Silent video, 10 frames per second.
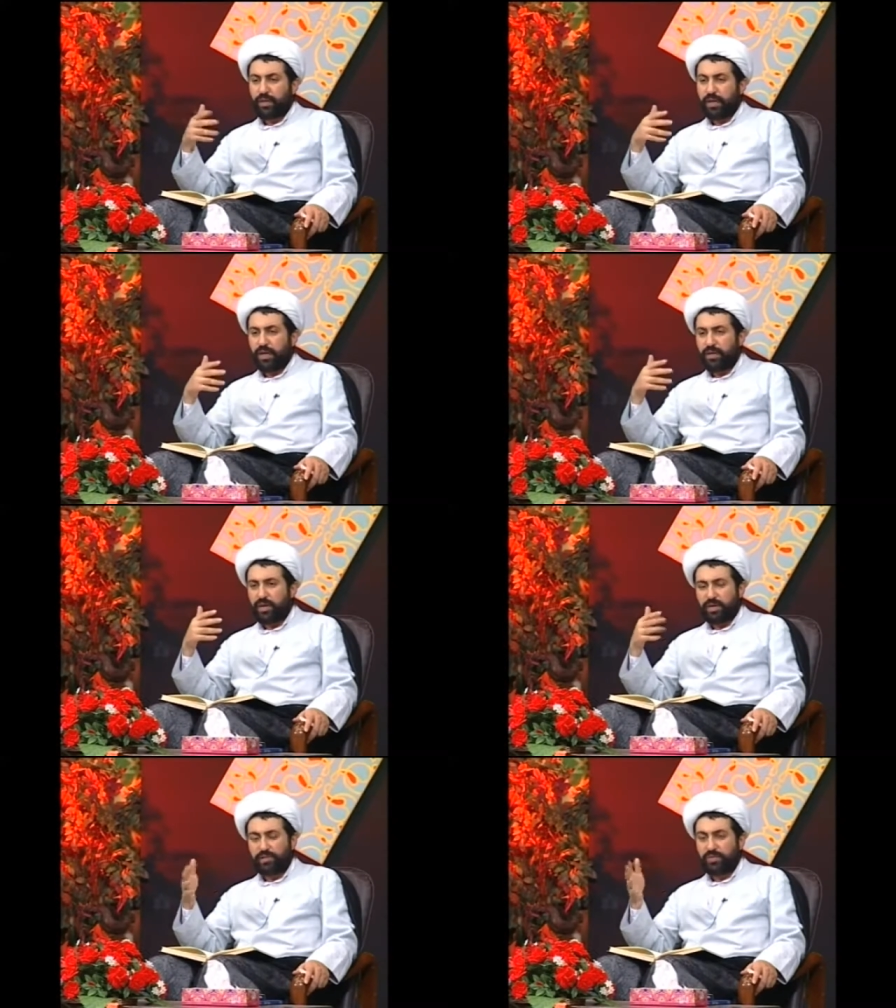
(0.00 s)

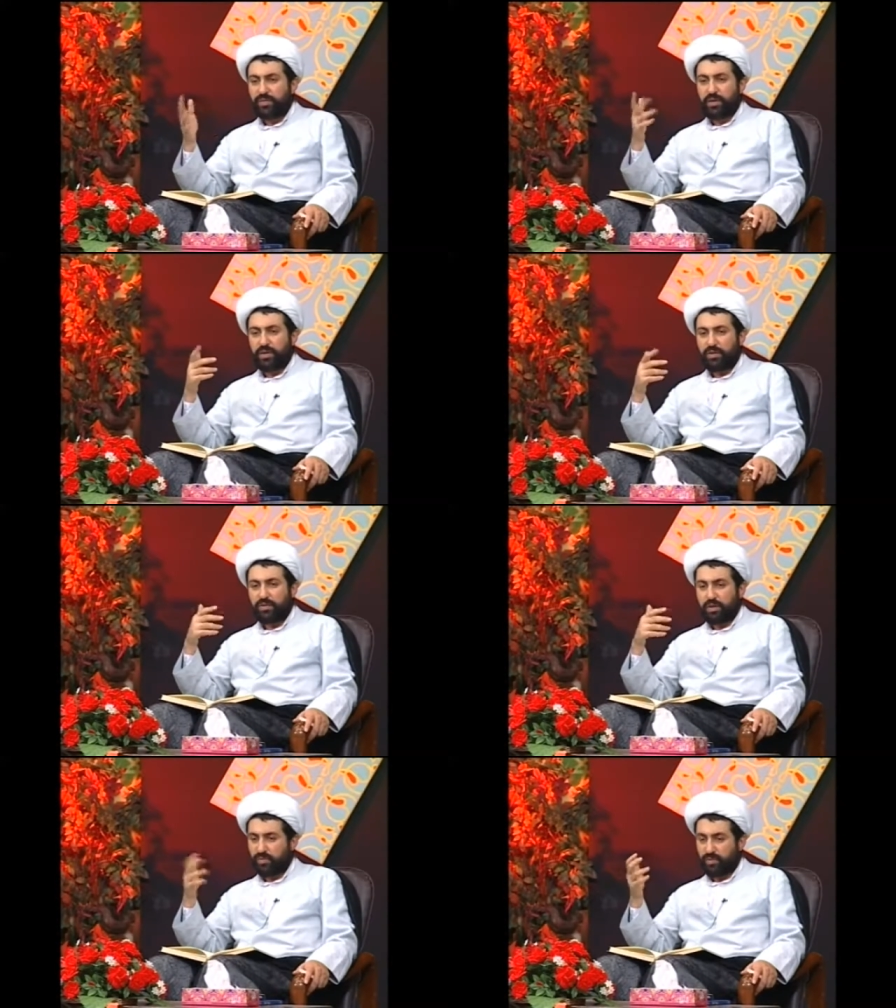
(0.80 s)
industry,
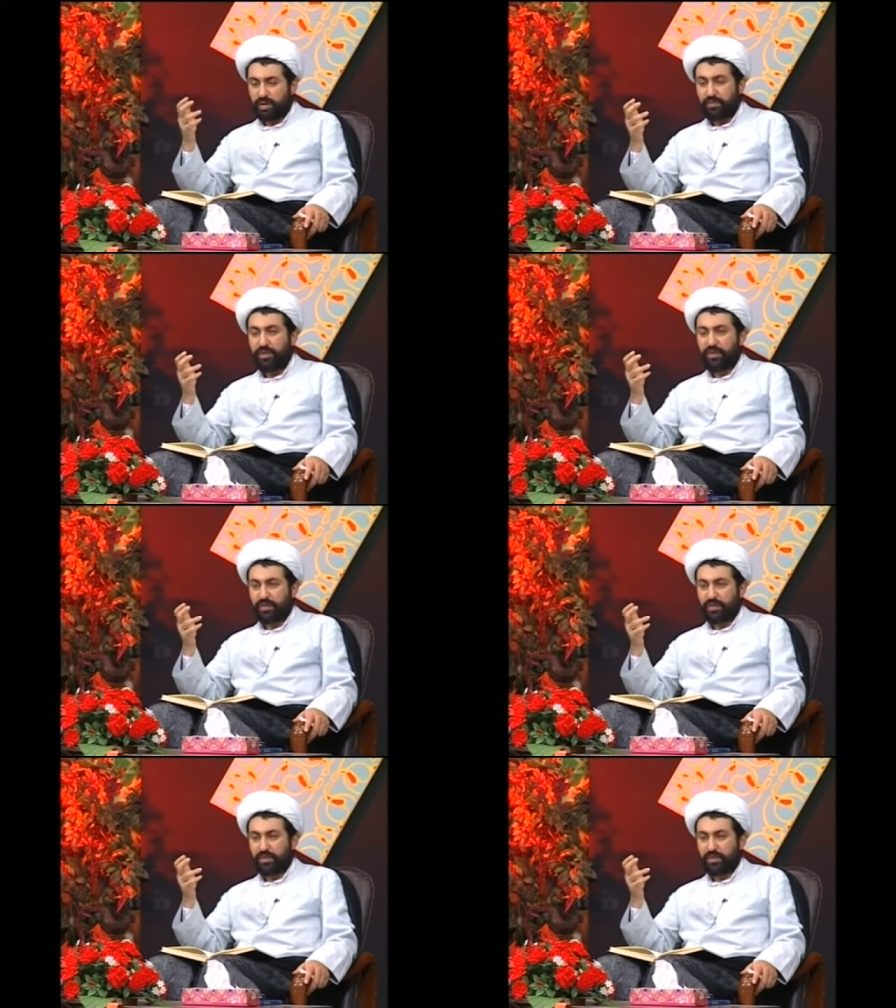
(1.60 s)
whatsoever.